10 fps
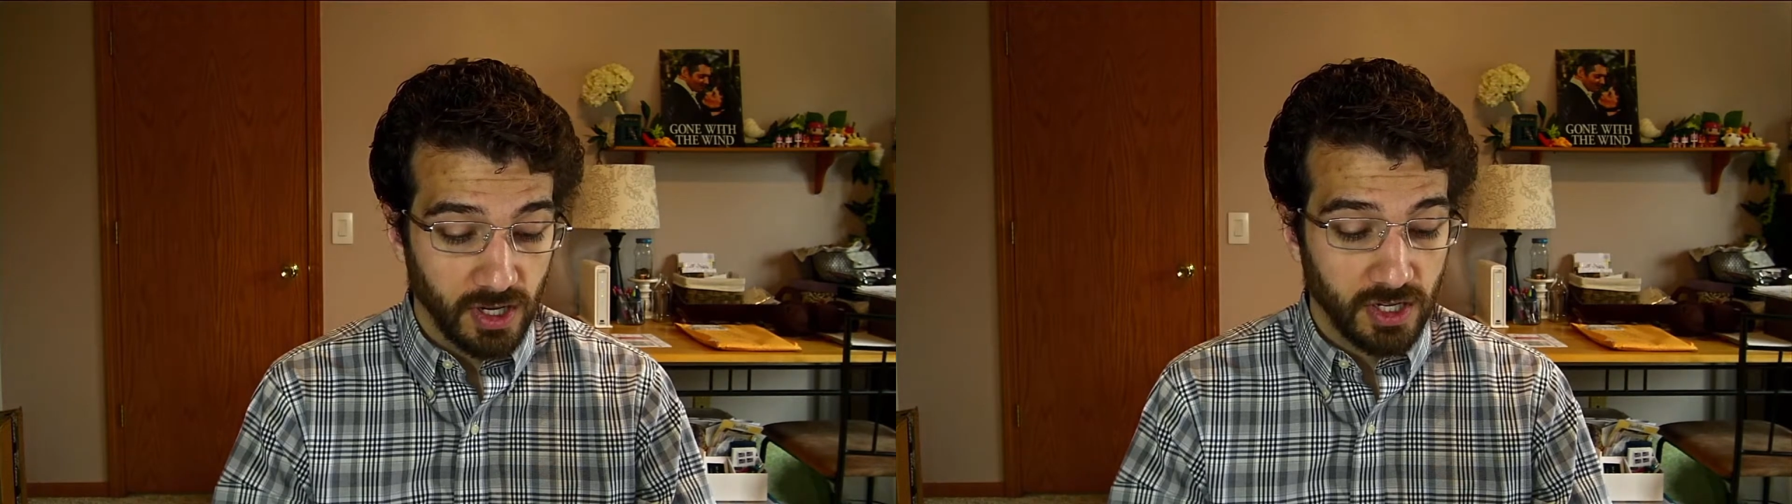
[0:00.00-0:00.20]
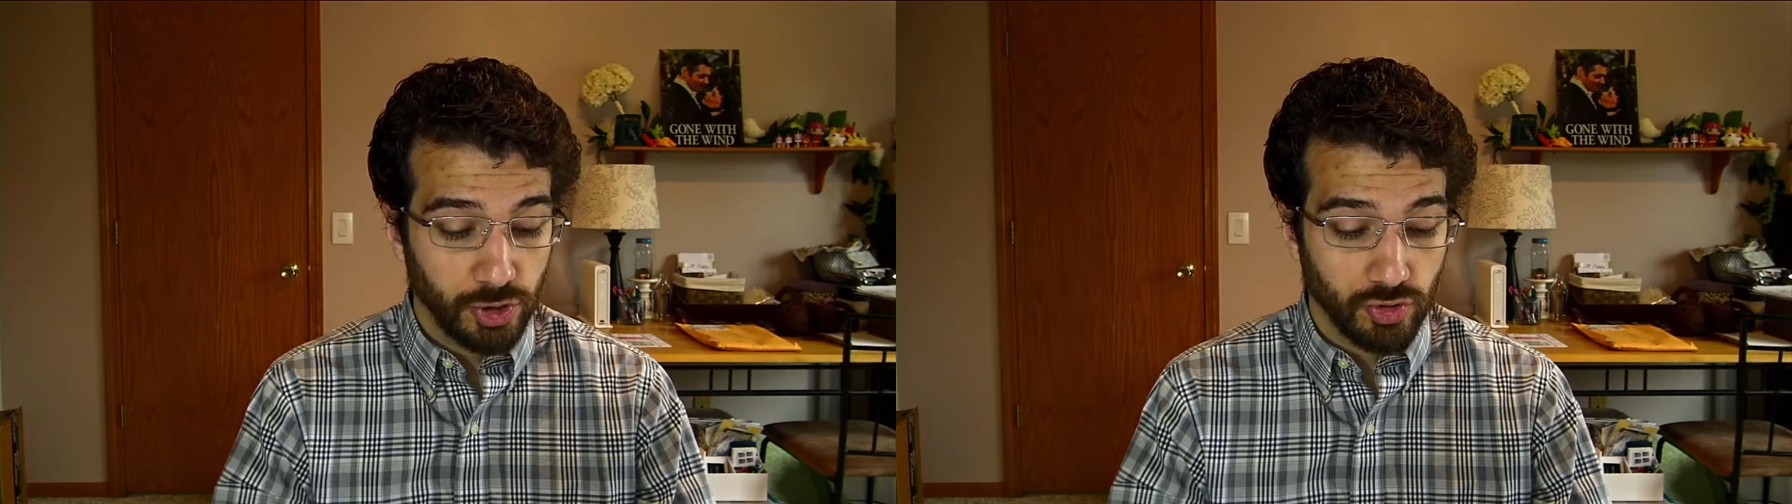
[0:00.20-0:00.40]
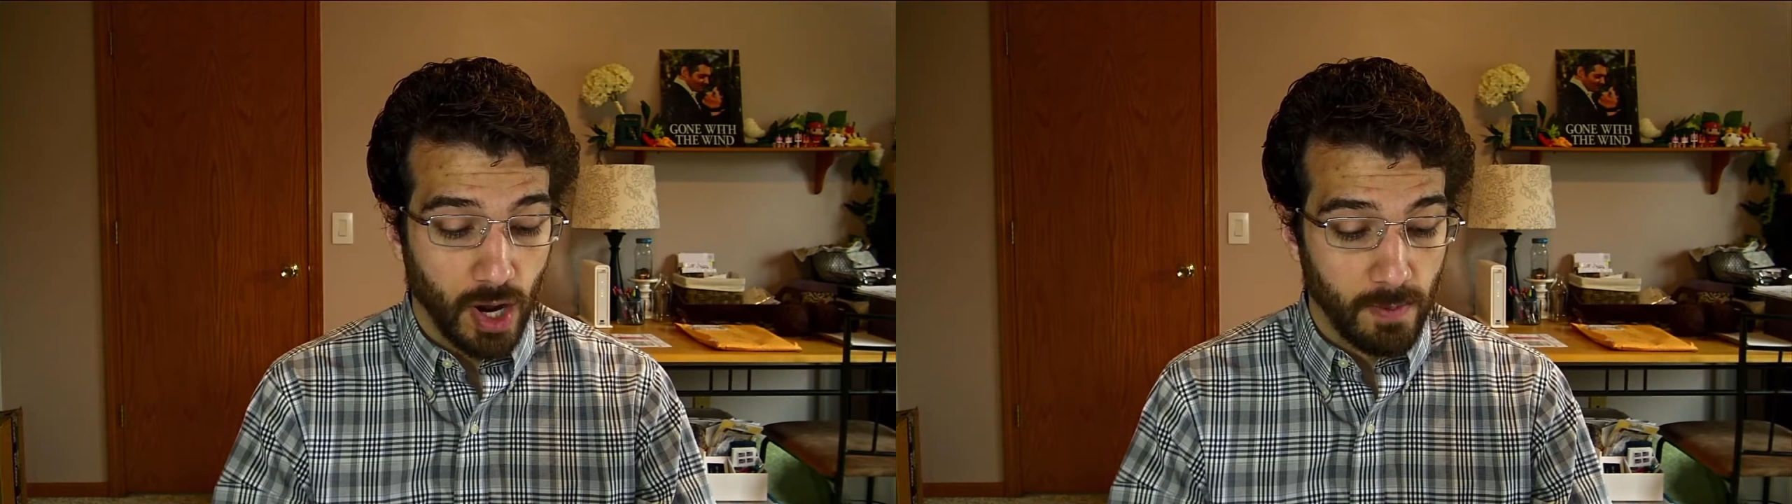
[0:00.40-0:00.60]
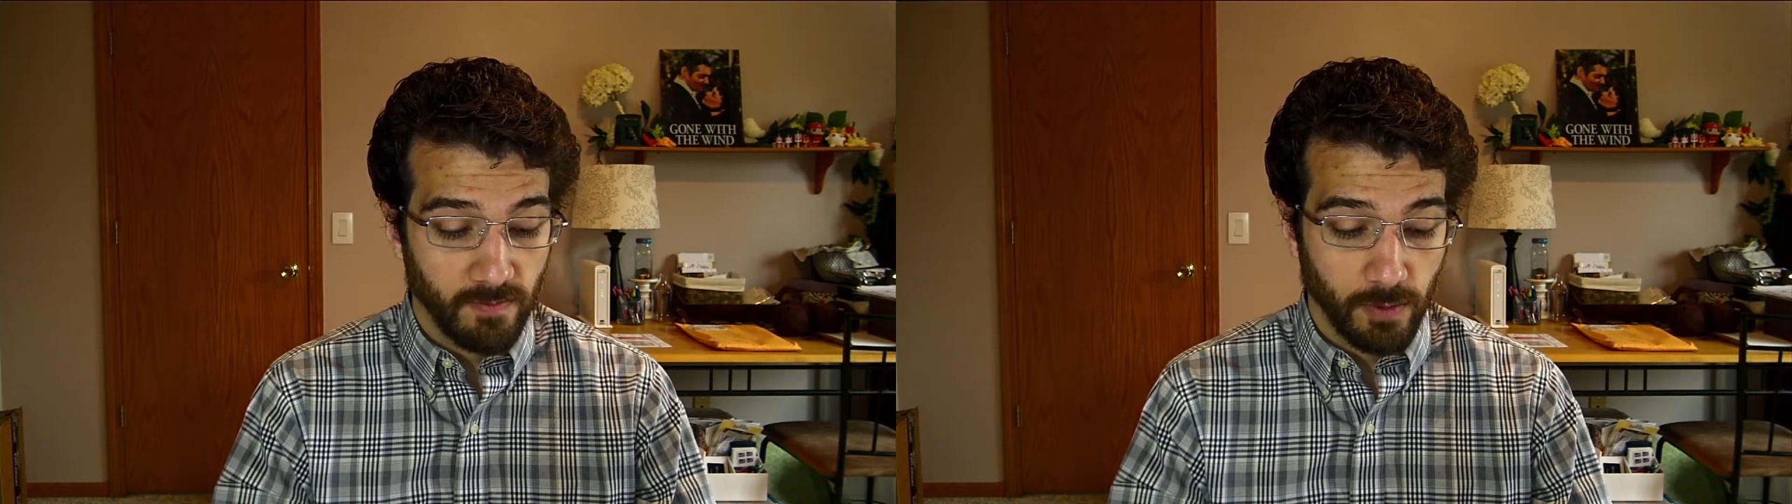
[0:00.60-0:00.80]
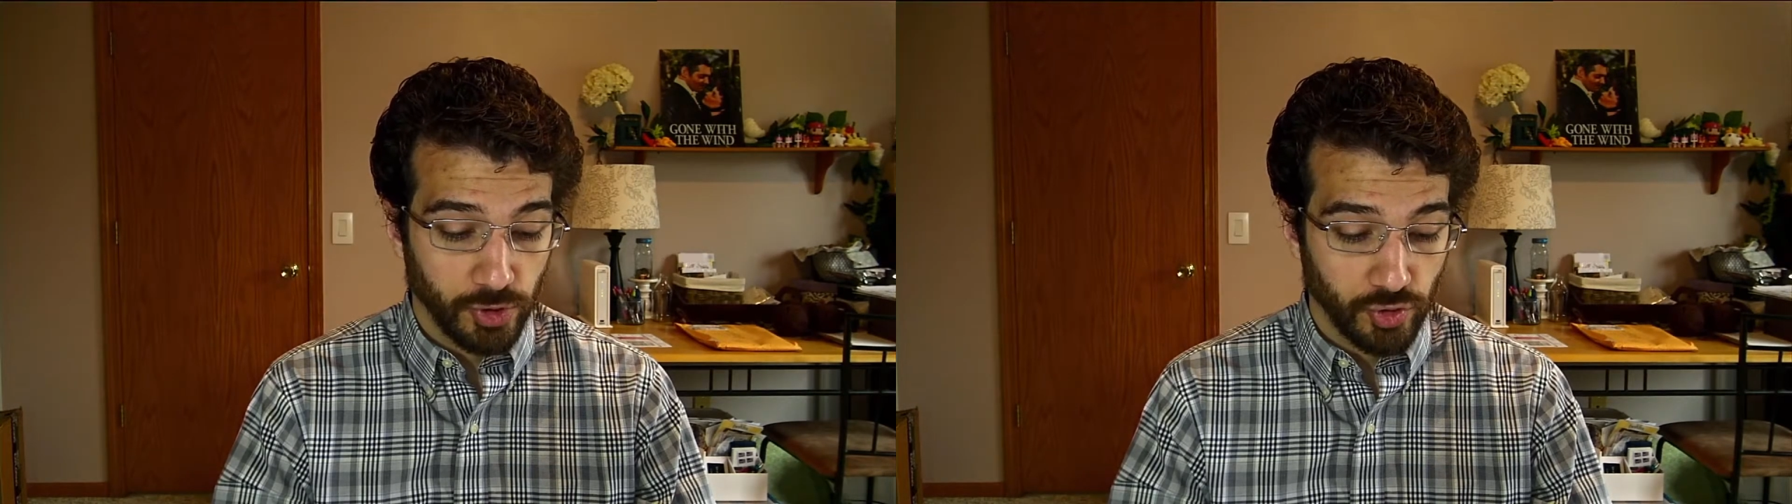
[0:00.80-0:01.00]
stripe
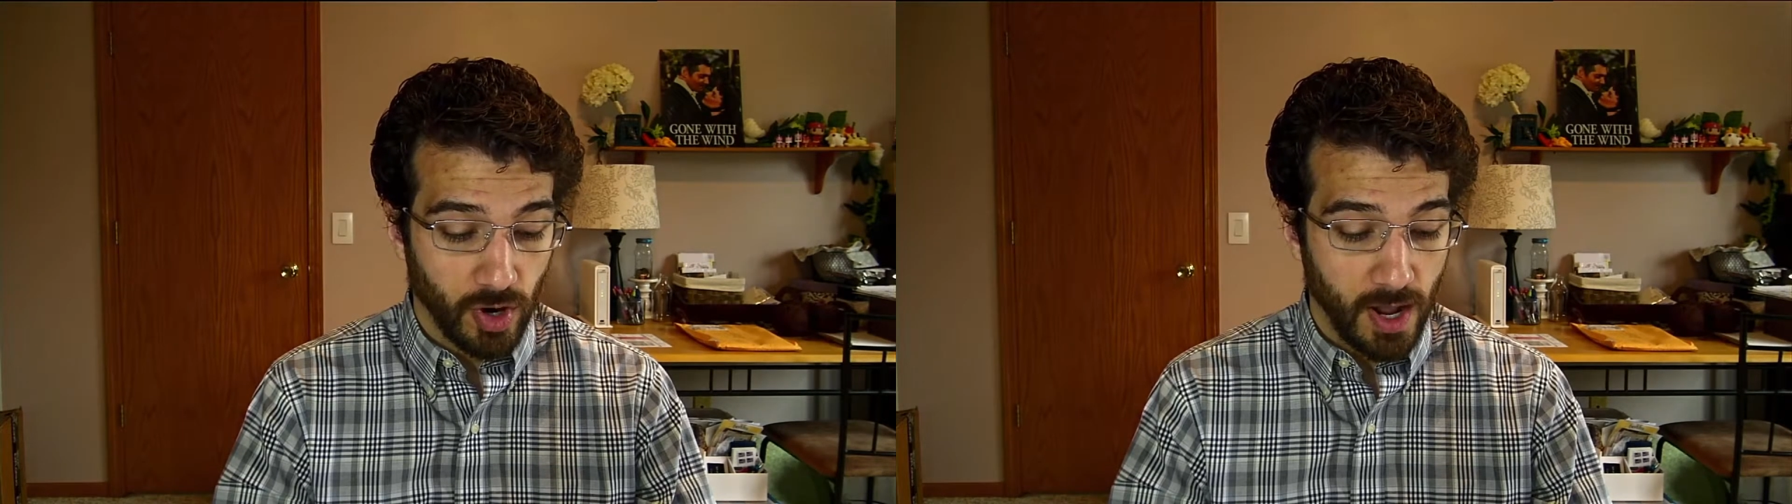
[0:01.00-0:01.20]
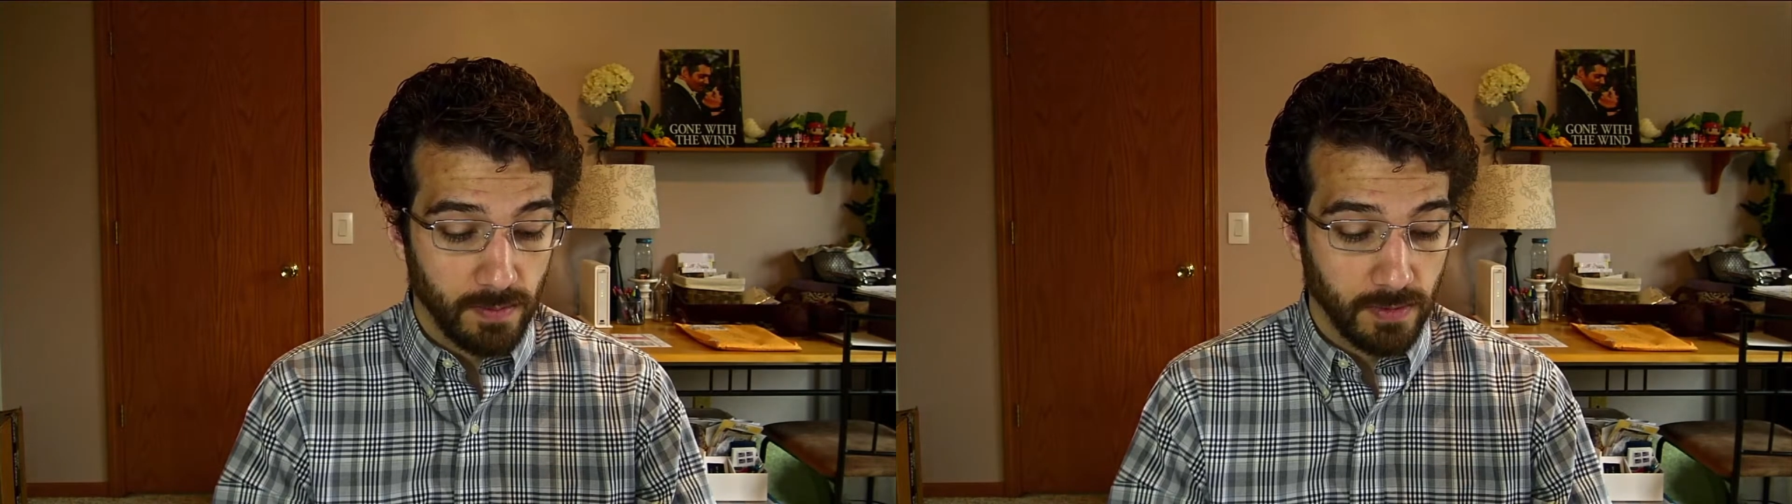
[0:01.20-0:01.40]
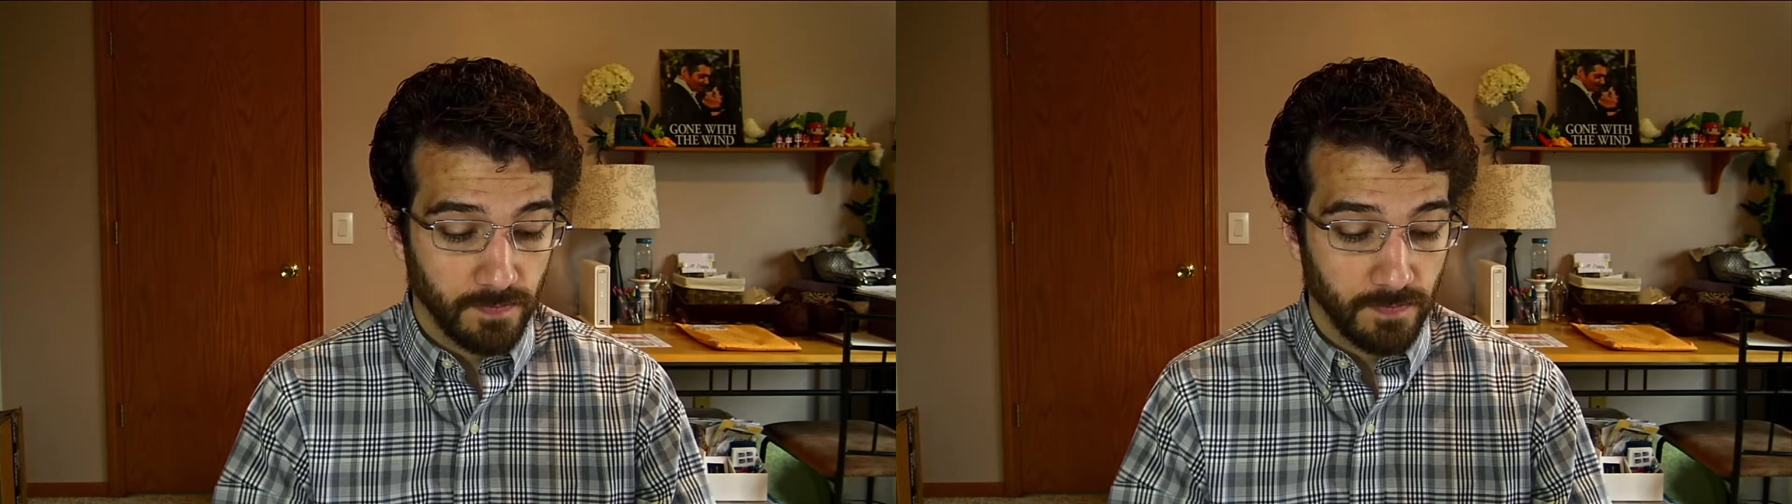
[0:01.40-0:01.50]
for stripe.